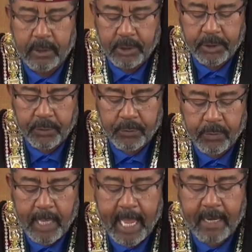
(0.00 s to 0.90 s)

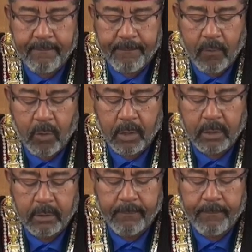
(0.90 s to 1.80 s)
to
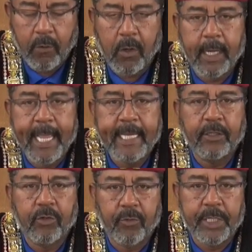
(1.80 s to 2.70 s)

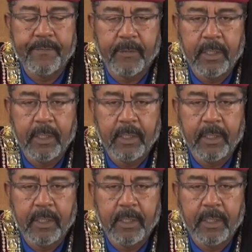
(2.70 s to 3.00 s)
84483.